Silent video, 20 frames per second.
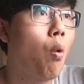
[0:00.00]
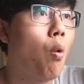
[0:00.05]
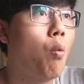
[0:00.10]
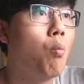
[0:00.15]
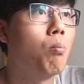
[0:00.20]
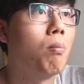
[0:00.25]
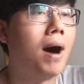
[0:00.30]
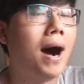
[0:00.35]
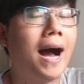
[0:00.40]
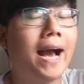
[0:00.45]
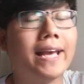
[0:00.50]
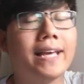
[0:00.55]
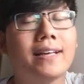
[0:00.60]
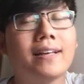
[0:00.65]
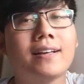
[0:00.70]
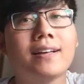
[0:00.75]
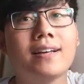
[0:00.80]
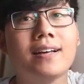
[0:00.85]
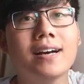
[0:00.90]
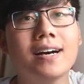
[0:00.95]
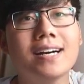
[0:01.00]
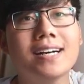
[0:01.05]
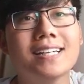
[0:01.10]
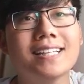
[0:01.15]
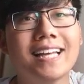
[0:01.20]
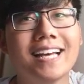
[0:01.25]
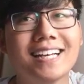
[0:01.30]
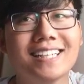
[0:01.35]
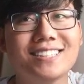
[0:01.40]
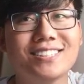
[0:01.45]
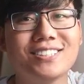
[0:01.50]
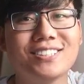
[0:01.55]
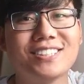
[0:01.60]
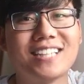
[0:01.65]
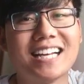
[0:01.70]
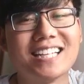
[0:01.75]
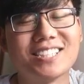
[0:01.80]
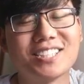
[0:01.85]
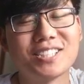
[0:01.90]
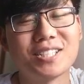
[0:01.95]
my goodness,
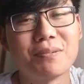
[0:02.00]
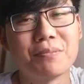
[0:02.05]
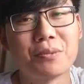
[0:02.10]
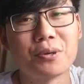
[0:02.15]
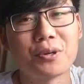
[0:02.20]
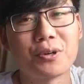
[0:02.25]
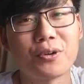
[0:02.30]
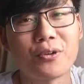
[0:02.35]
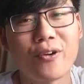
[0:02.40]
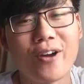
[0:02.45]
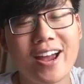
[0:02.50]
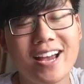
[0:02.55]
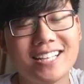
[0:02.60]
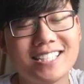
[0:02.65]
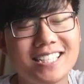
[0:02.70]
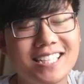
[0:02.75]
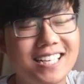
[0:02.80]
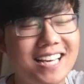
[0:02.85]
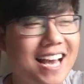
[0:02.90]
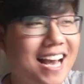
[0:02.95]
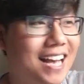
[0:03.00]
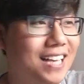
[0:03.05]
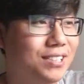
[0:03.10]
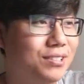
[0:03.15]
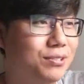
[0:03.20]
that's some crazy ass